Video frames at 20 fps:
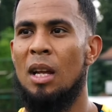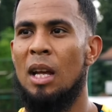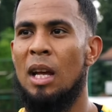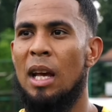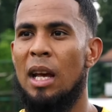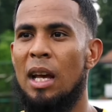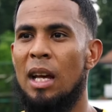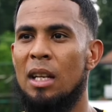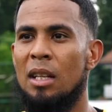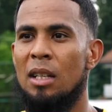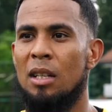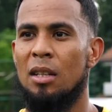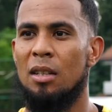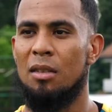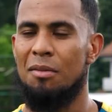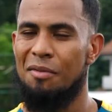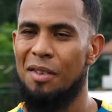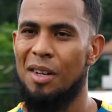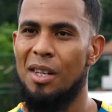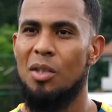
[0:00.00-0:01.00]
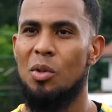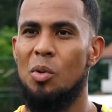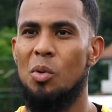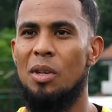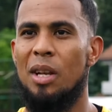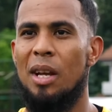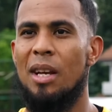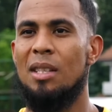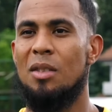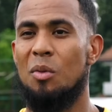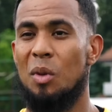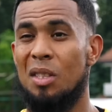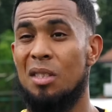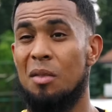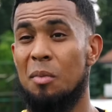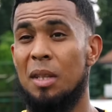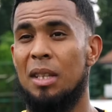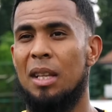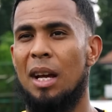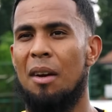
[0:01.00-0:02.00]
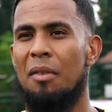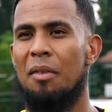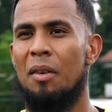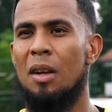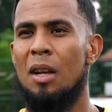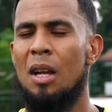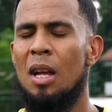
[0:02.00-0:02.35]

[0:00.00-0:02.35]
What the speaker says: And first 2 days was a bit tough,